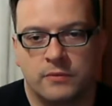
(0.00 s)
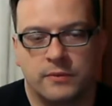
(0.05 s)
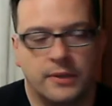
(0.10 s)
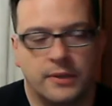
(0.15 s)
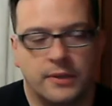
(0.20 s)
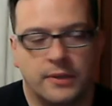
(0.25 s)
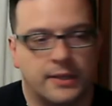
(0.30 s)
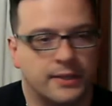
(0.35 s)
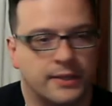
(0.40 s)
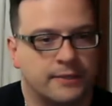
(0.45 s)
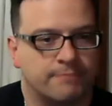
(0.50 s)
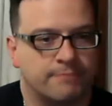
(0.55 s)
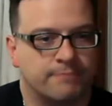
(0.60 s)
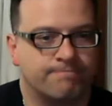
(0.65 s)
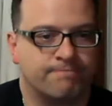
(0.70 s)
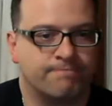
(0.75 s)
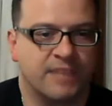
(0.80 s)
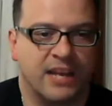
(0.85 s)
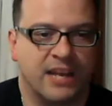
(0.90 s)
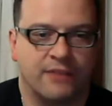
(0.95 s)

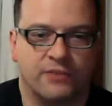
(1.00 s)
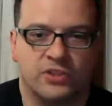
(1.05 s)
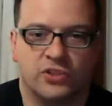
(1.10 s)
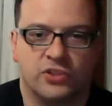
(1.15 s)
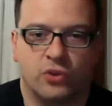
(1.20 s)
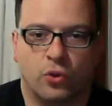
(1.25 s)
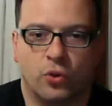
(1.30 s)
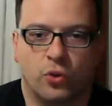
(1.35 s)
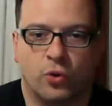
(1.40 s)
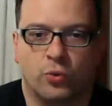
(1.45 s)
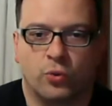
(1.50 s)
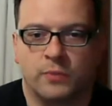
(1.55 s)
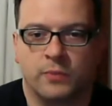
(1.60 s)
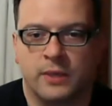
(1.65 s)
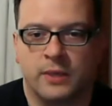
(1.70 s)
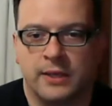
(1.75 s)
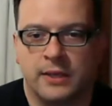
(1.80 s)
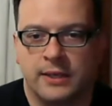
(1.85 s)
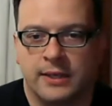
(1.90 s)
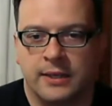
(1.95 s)
of a solo
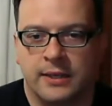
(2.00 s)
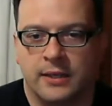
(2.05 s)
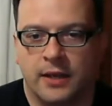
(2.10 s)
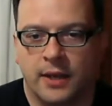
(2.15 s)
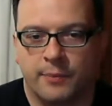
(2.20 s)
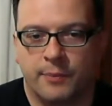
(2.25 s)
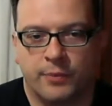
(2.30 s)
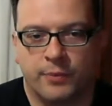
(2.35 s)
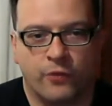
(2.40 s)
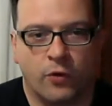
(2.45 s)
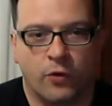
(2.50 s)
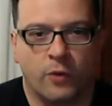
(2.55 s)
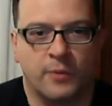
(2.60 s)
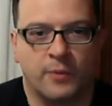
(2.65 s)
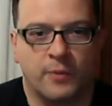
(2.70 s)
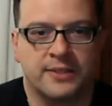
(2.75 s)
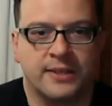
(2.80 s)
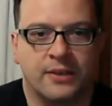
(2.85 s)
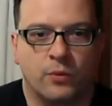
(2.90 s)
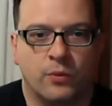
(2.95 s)

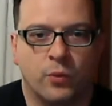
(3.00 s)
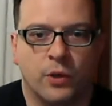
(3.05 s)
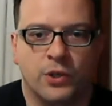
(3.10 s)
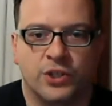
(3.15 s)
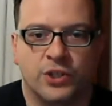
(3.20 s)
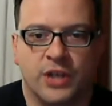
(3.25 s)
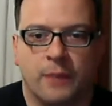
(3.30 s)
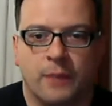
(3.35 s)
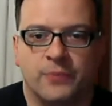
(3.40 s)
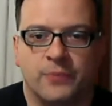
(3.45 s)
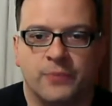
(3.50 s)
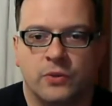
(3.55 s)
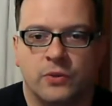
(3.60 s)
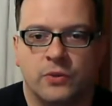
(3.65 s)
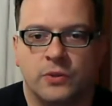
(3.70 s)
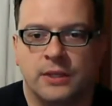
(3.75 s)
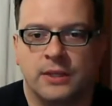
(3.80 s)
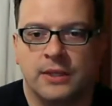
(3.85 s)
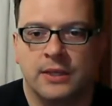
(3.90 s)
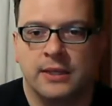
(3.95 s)
performance in a workshop.
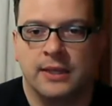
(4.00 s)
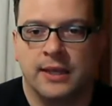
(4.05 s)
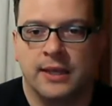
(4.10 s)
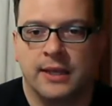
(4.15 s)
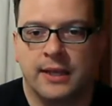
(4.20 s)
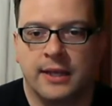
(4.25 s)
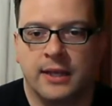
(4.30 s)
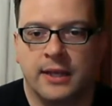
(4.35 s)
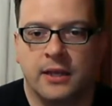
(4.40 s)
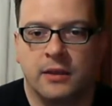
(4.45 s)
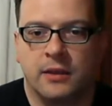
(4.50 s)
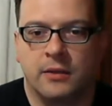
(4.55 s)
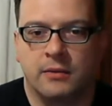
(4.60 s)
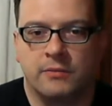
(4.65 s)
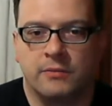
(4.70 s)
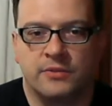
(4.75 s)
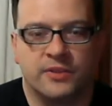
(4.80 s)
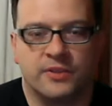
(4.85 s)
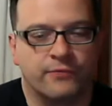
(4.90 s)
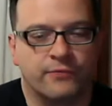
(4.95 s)
So
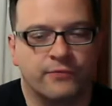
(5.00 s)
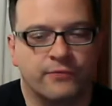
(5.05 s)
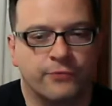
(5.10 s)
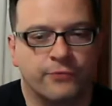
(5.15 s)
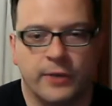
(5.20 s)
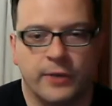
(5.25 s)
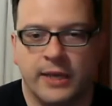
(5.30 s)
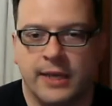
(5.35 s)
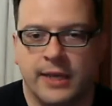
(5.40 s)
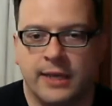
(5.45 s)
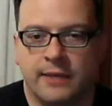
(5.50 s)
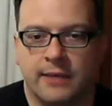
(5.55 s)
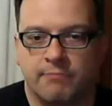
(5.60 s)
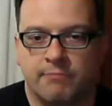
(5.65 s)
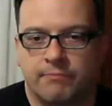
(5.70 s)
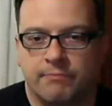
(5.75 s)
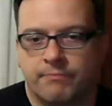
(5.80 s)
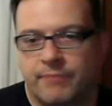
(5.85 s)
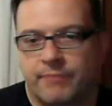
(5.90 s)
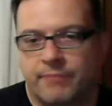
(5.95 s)
it's
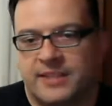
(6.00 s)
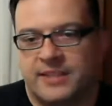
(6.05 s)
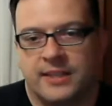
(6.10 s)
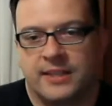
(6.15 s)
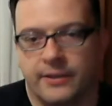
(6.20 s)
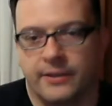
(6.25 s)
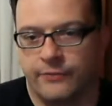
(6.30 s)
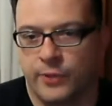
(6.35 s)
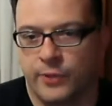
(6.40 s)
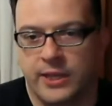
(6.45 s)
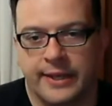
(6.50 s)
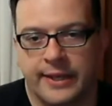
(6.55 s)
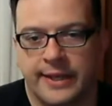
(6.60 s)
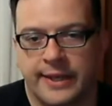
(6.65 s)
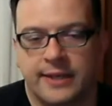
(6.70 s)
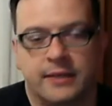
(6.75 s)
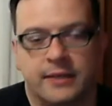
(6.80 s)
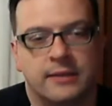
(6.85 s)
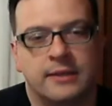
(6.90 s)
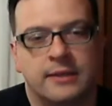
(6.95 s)
basically a free
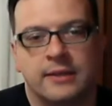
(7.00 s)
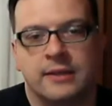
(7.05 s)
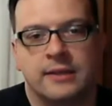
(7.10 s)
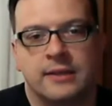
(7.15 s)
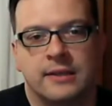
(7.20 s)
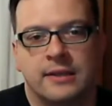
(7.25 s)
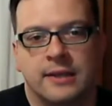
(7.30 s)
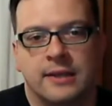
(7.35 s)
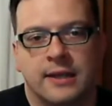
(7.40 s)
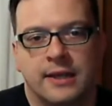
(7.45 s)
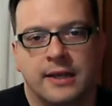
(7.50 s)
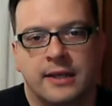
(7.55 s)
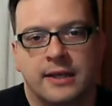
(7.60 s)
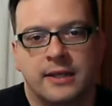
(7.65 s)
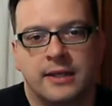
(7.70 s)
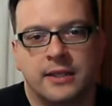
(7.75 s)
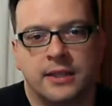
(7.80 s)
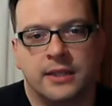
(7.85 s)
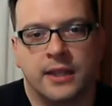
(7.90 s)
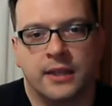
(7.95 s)
clinic
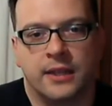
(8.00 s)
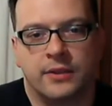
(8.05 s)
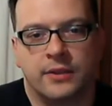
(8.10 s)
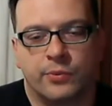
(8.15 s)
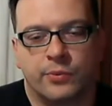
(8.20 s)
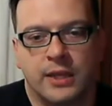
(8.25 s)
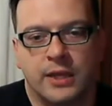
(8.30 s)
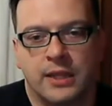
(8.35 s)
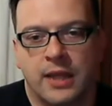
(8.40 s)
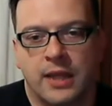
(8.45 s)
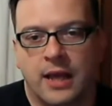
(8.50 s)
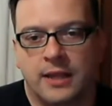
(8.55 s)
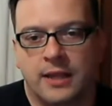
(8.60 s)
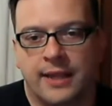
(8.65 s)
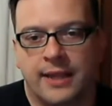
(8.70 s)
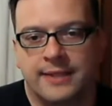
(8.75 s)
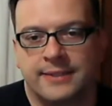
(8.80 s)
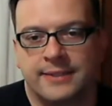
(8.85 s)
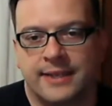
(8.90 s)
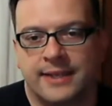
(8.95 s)
at 3 o'clock
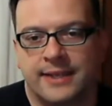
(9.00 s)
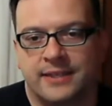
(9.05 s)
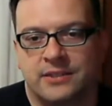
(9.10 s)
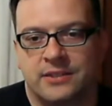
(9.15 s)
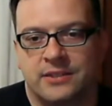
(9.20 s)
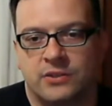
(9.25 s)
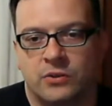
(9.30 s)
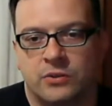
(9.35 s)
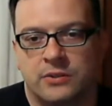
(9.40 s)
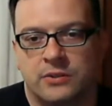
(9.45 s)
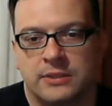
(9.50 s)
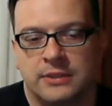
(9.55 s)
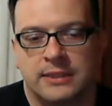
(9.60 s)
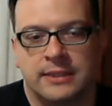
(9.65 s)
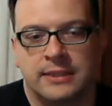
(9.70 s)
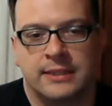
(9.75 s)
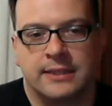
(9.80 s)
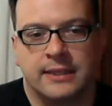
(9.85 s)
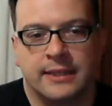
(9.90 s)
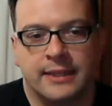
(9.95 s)
that day. So
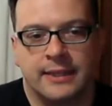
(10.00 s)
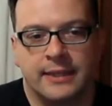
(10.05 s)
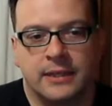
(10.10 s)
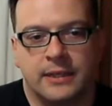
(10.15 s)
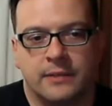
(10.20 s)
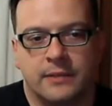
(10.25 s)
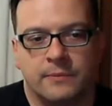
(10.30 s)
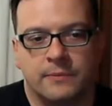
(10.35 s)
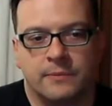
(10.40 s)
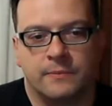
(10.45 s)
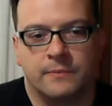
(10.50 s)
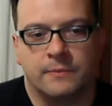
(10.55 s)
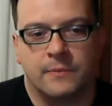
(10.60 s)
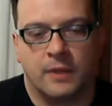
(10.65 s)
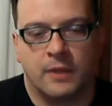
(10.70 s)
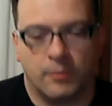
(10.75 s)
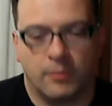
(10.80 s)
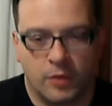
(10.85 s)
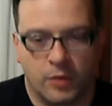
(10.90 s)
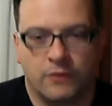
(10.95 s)
I'm
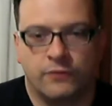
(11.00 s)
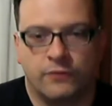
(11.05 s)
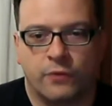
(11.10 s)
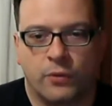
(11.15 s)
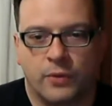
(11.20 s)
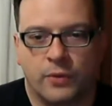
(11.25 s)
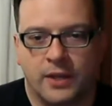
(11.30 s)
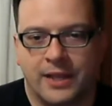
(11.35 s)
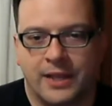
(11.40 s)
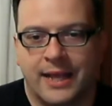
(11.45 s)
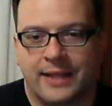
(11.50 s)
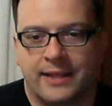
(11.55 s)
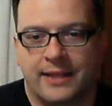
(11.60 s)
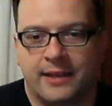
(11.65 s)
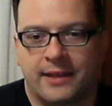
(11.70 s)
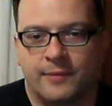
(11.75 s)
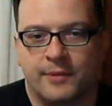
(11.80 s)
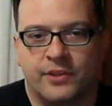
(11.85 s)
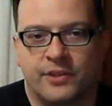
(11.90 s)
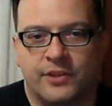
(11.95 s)
looking forward to that. That'll
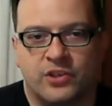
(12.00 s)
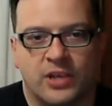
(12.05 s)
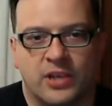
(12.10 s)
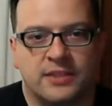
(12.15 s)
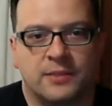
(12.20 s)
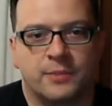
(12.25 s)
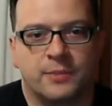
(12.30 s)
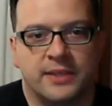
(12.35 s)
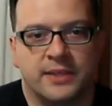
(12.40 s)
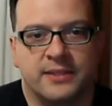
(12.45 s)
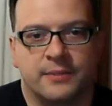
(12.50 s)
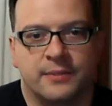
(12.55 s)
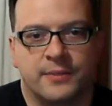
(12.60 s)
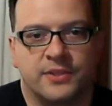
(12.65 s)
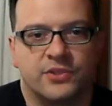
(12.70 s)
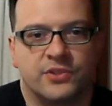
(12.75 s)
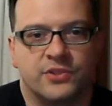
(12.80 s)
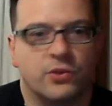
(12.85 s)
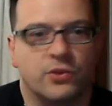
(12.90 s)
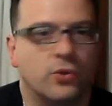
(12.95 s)
be a chance to play some of
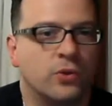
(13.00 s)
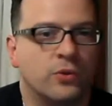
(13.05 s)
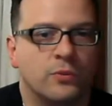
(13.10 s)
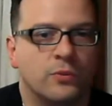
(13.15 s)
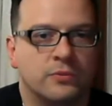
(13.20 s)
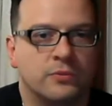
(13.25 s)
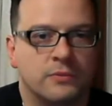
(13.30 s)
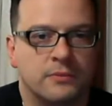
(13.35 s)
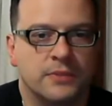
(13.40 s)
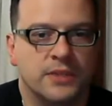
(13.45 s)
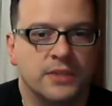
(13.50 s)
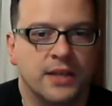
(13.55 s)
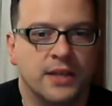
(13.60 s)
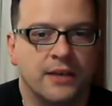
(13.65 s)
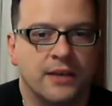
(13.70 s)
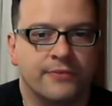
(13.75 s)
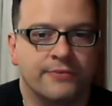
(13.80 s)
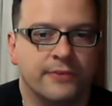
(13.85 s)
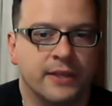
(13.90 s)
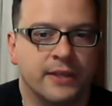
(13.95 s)
the solo
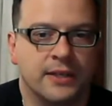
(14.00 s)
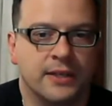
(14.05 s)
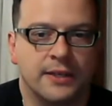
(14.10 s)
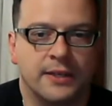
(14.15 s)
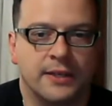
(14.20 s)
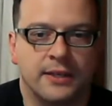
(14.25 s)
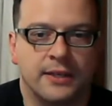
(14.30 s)
stuff and